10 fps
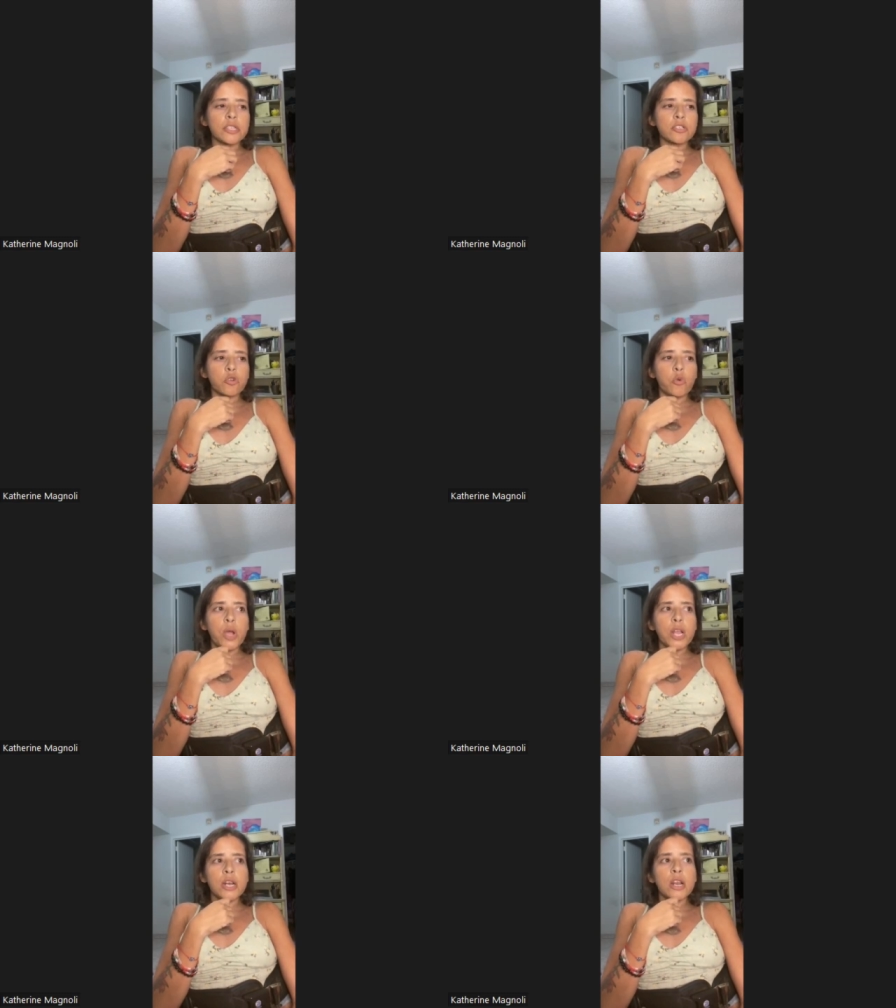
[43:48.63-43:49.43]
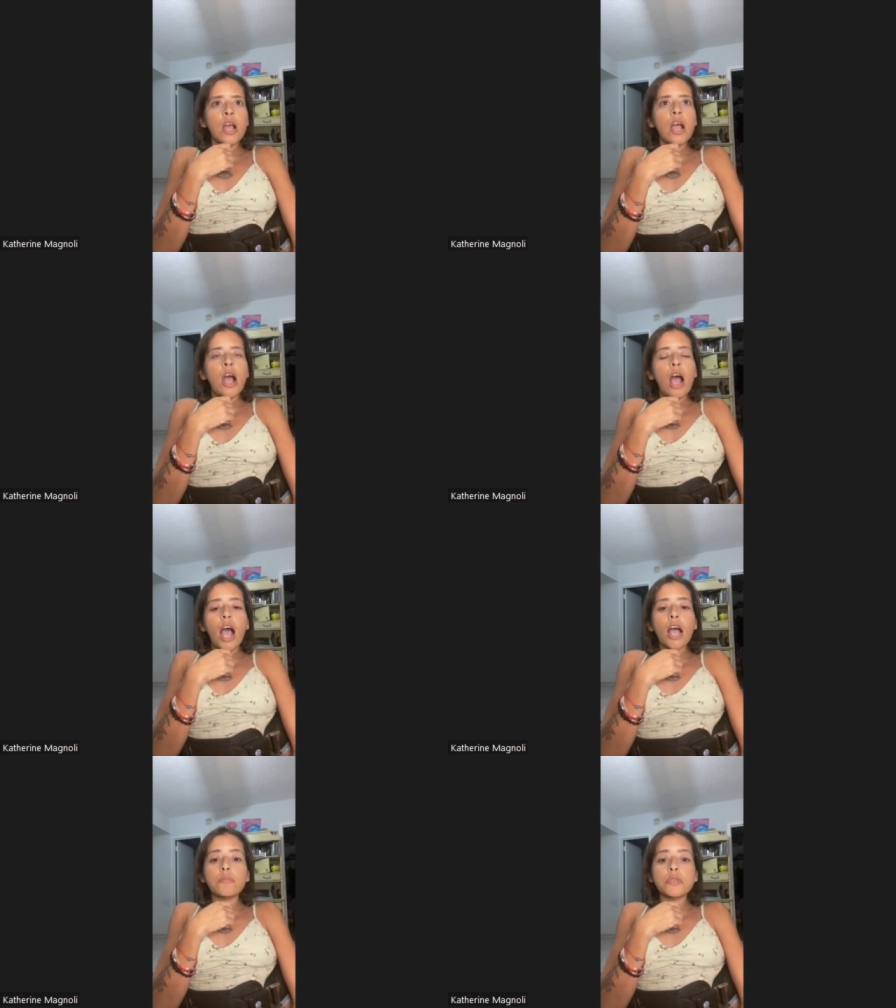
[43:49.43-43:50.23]
And so when
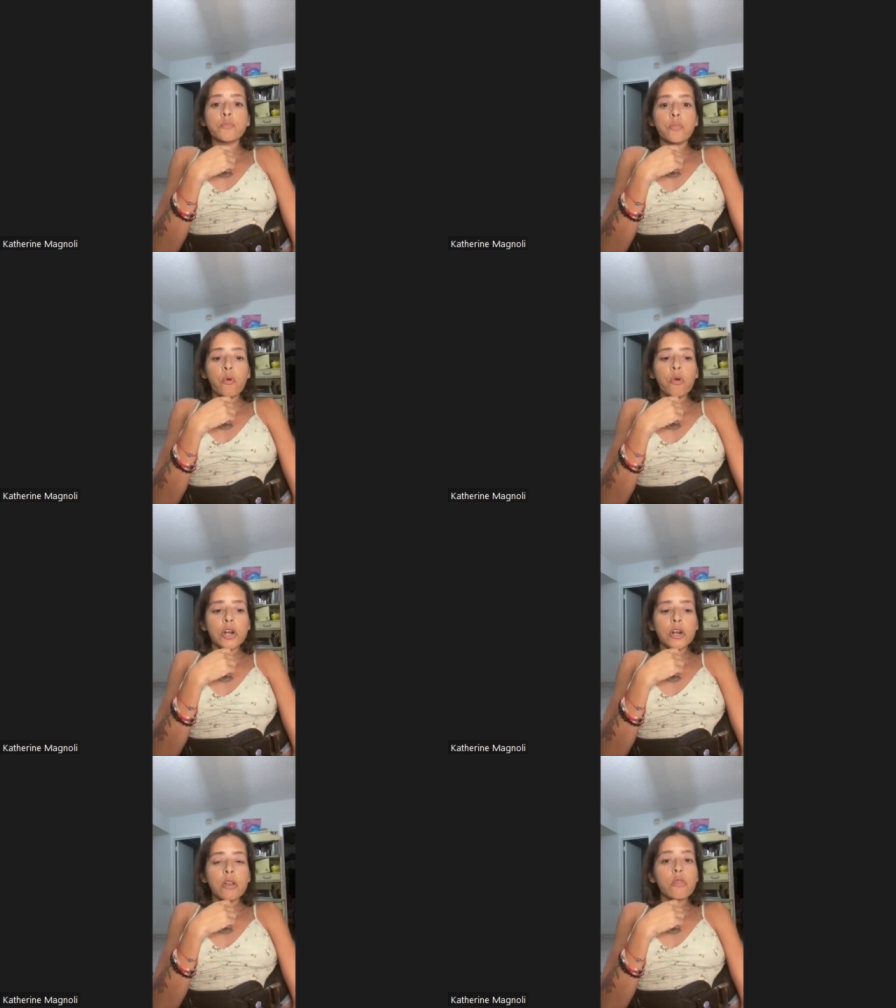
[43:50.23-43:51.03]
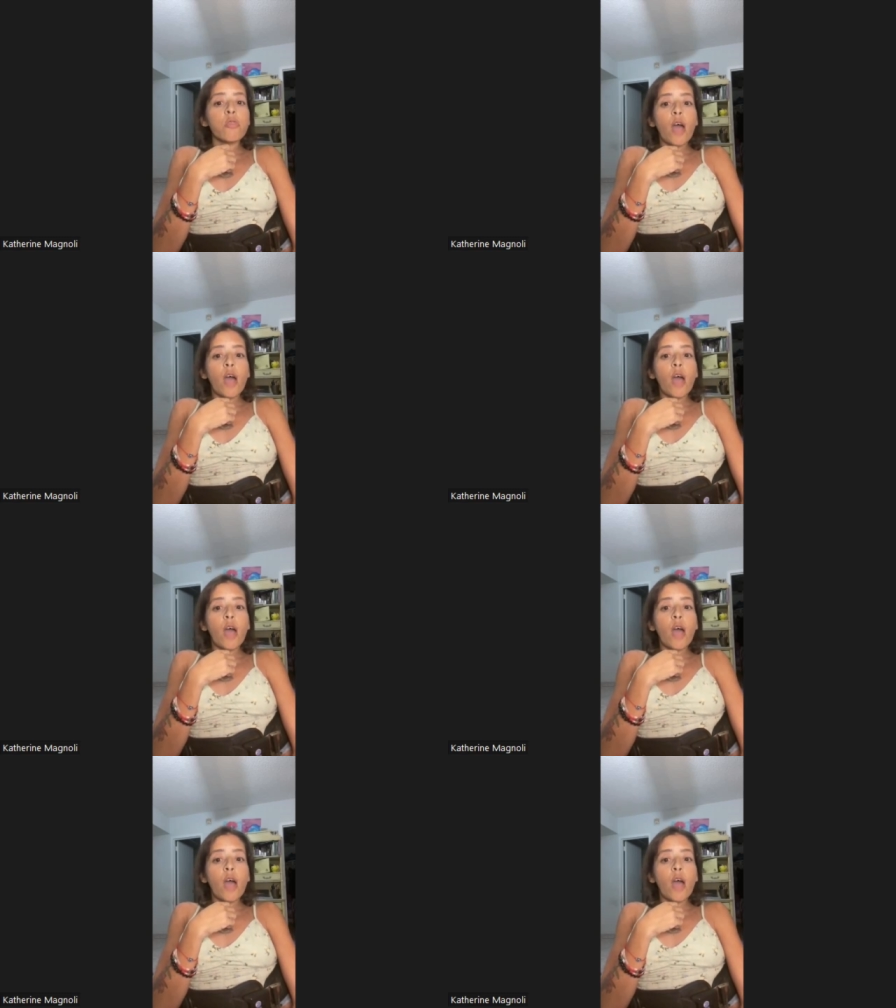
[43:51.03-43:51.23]
I was born,